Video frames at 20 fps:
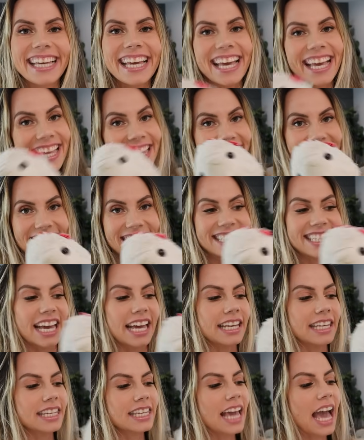They said
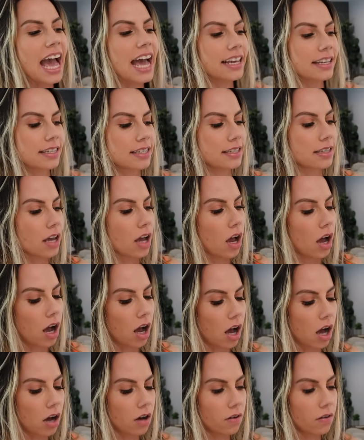yes.
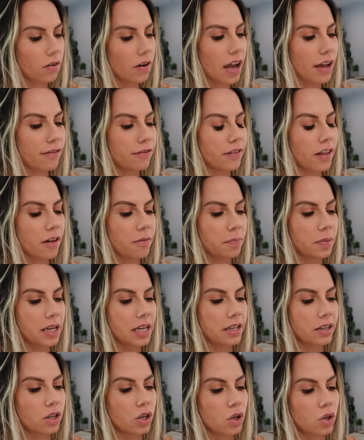All right, Fluff
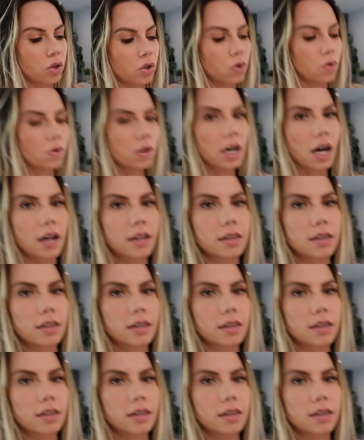Bean, you got